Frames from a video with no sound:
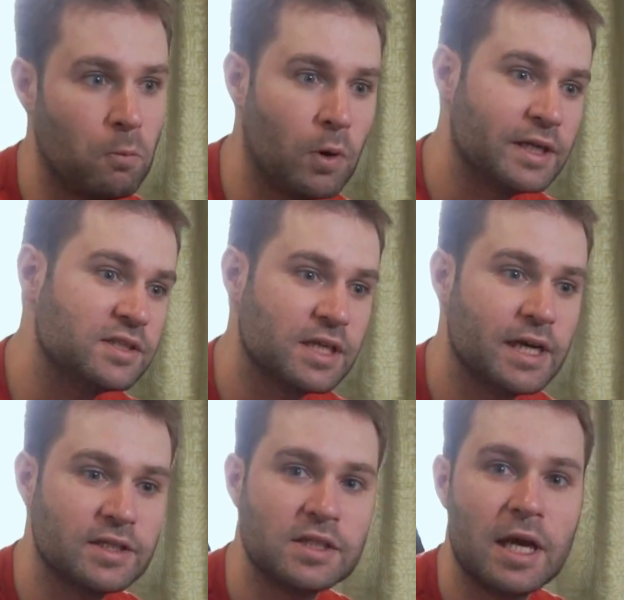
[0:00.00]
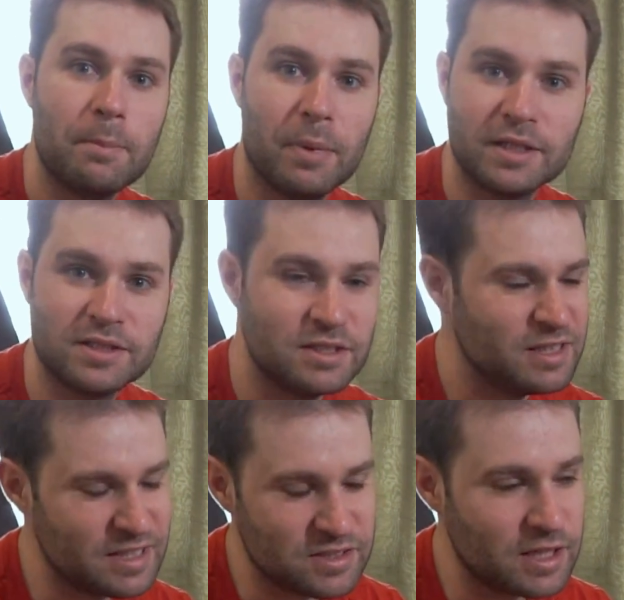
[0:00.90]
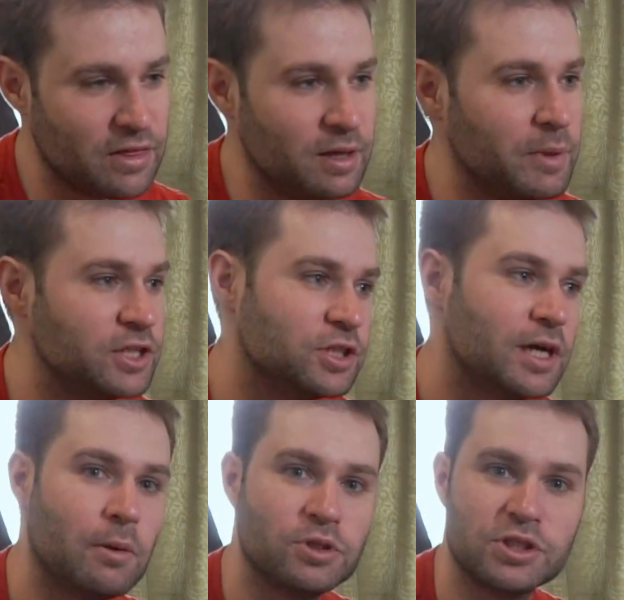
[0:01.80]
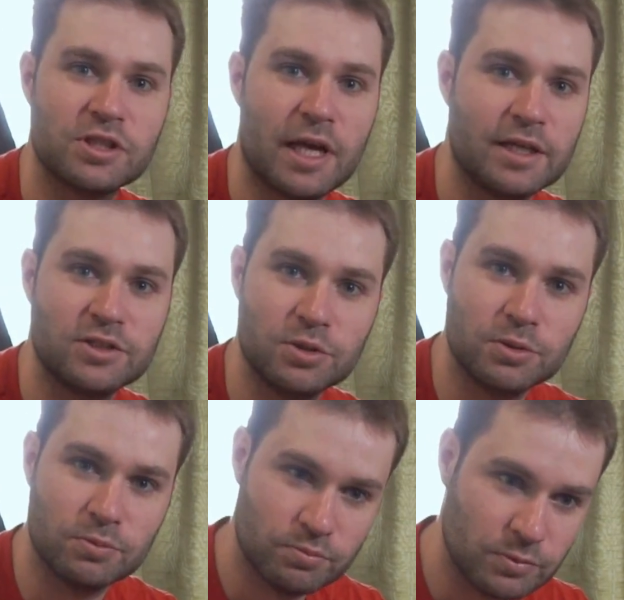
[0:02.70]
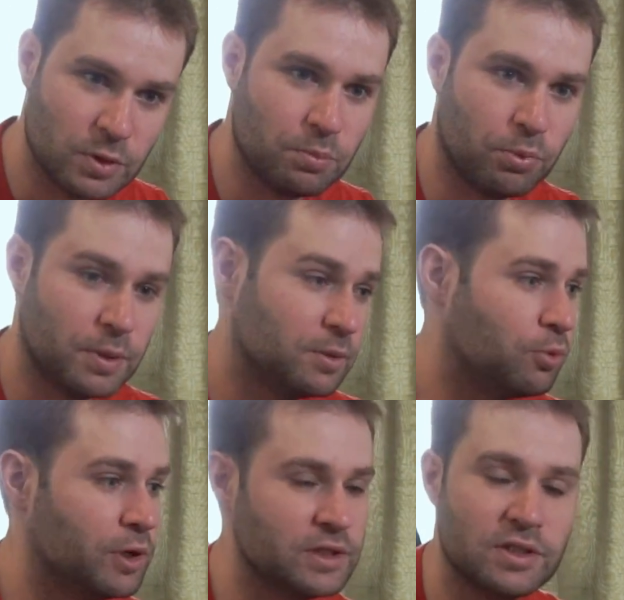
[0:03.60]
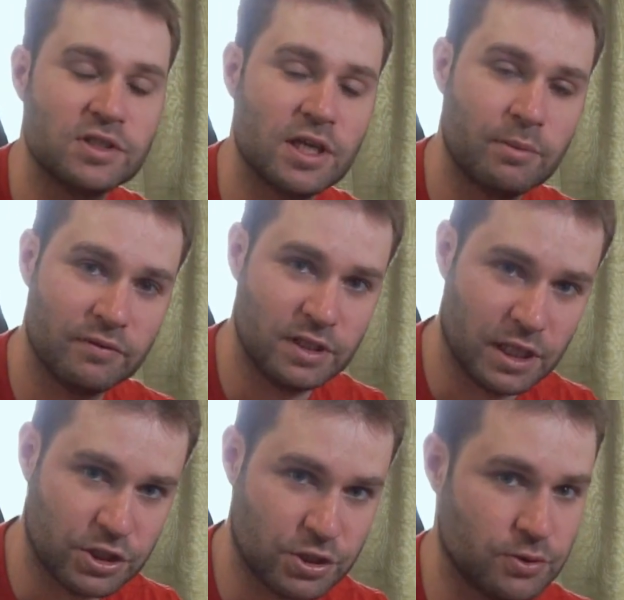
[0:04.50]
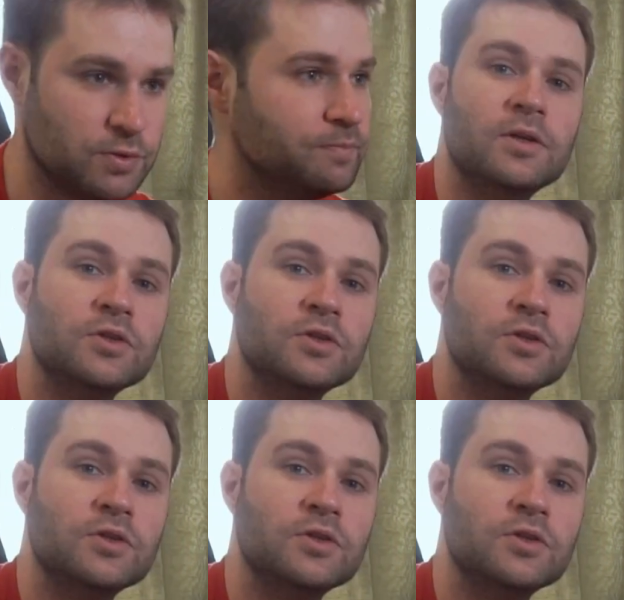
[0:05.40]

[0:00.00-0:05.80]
what he says, but it's nothing major. I would just like to pinpoint some of the issues.